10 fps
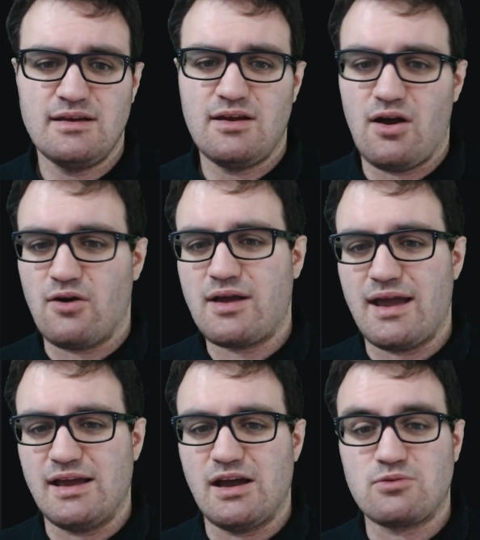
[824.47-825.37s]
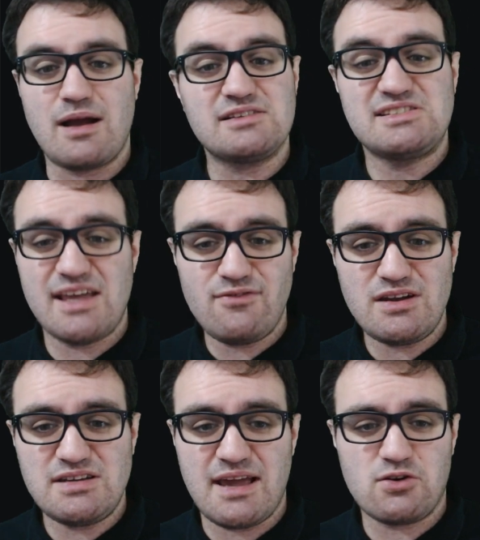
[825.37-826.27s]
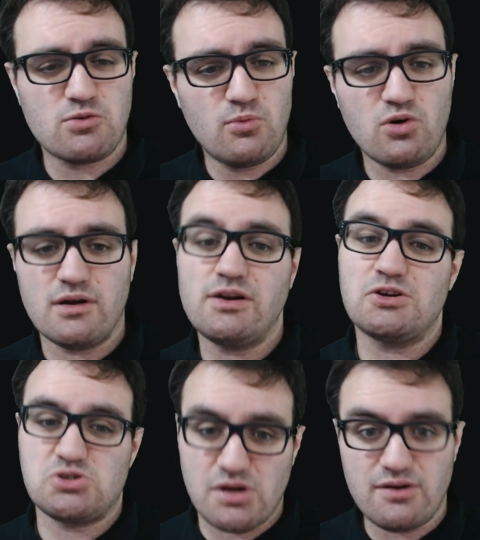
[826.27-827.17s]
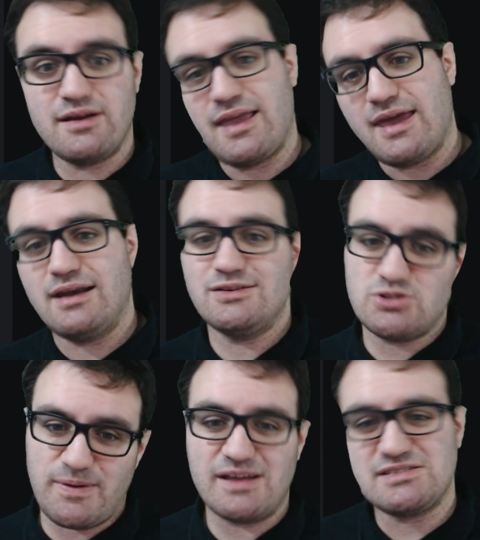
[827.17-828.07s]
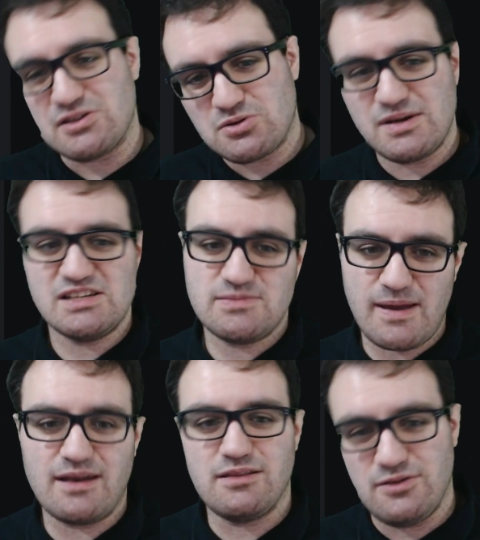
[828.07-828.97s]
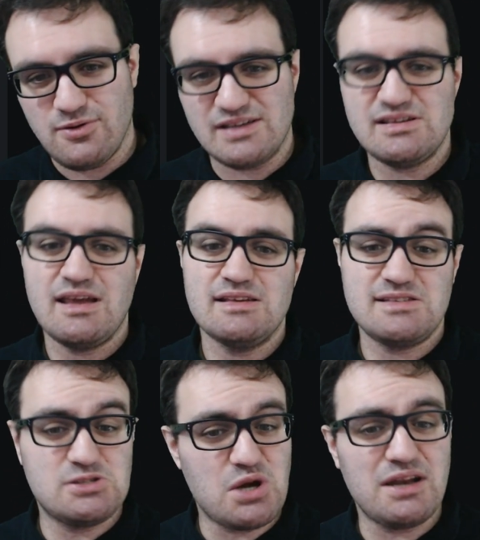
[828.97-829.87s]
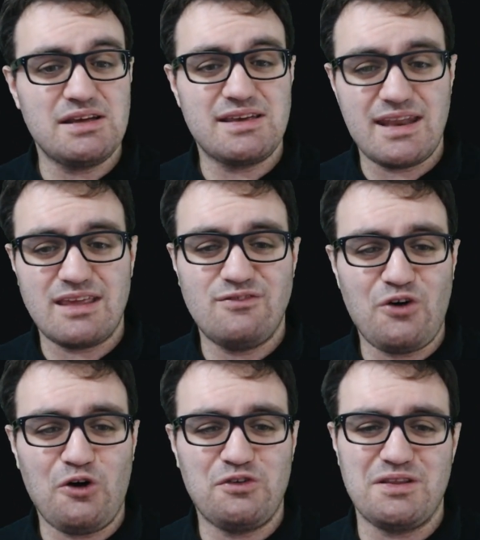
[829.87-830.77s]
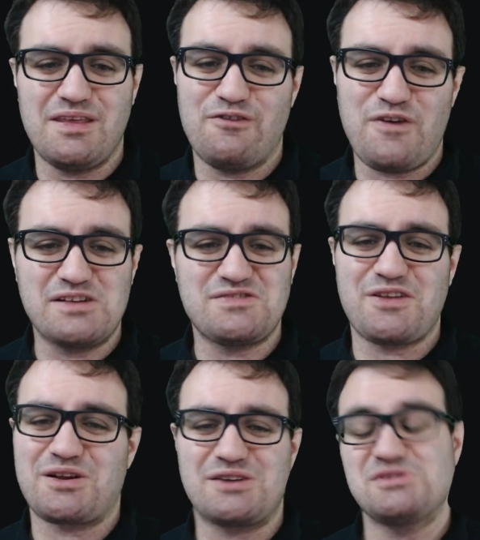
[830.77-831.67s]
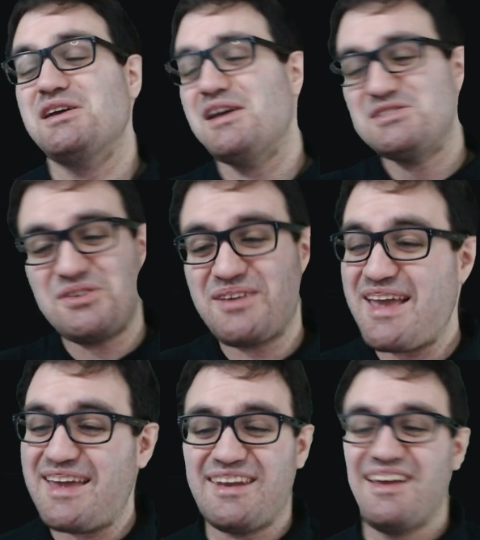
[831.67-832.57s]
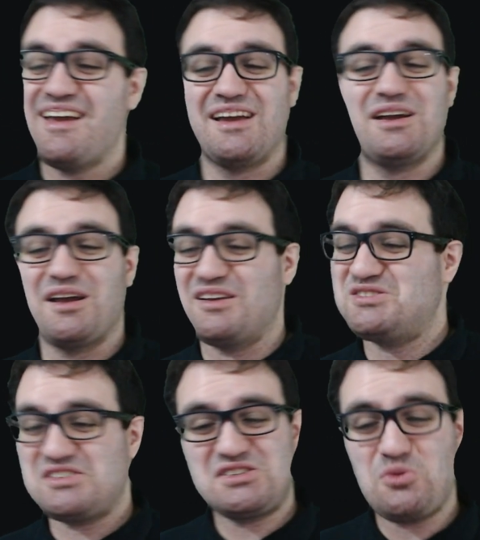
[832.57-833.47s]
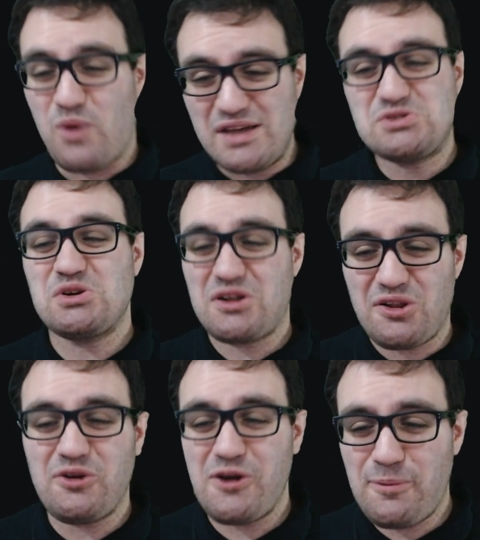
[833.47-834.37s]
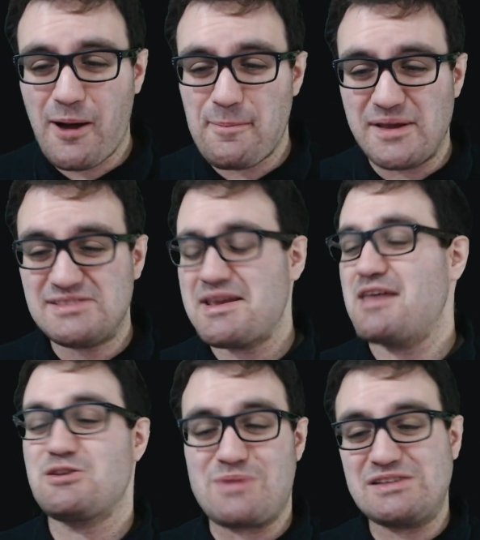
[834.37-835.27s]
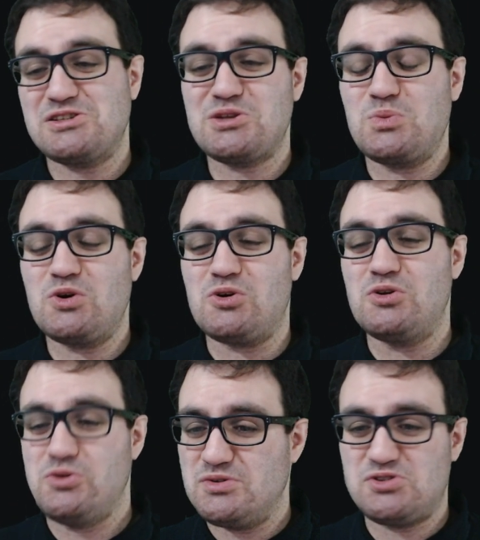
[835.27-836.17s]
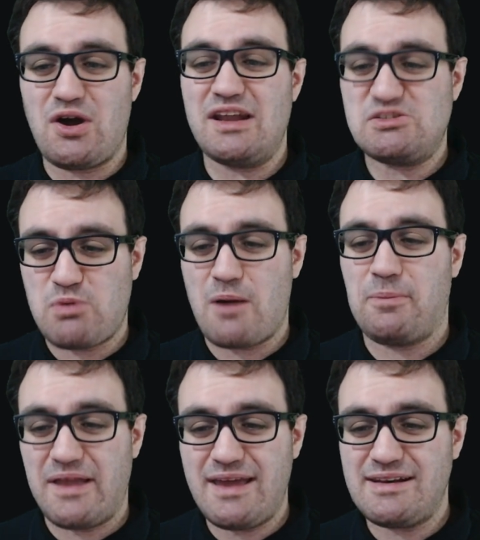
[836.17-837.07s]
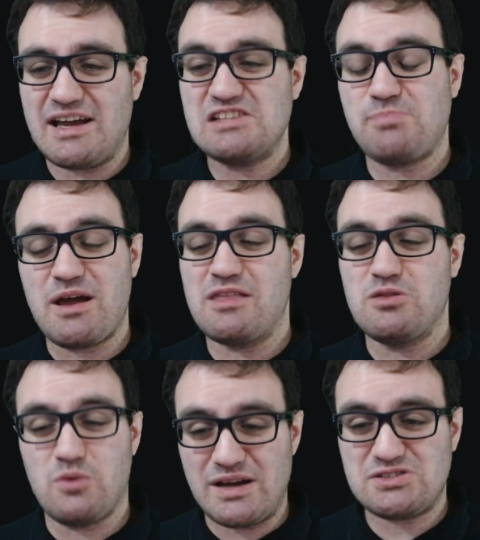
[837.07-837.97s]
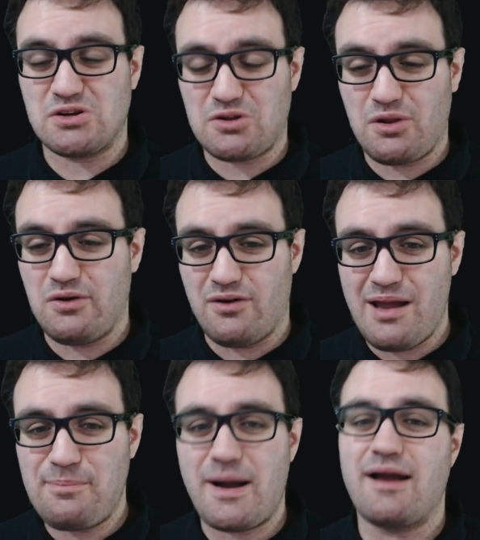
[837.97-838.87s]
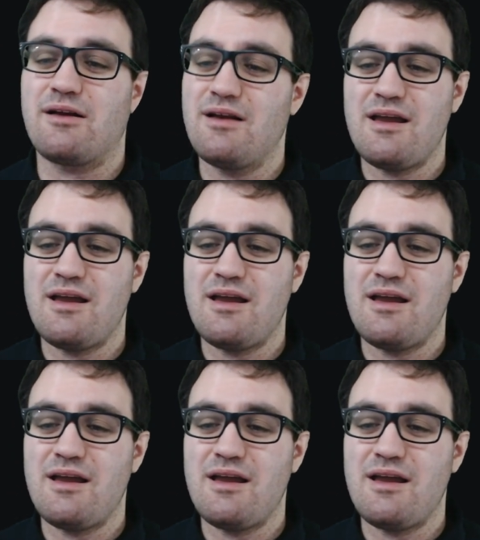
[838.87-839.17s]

Okay, around 7 in 10 or more in Australia, Canada, Japan, South Korea, Spain, and the US see China getting involved in the affairs of other countries. So again, just the Western colonial puppets and the rest of the world who is not as propagandized by the Western colonial empire,